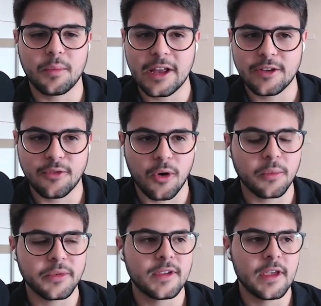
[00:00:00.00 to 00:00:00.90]

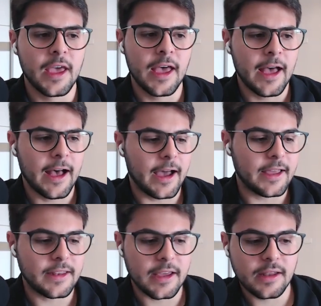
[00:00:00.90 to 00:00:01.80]
platforms.
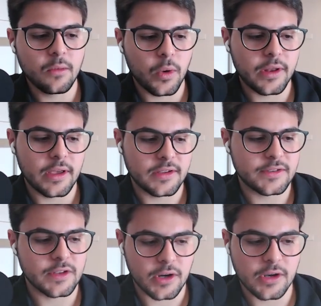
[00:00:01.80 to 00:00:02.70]
and then when I
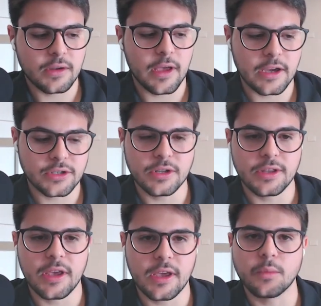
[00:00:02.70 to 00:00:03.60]
started actually
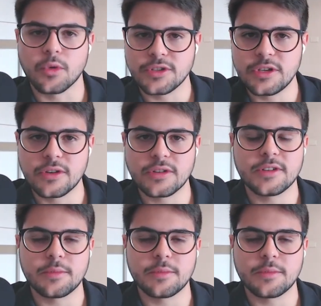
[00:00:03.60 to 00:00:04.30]
taking it more seriously,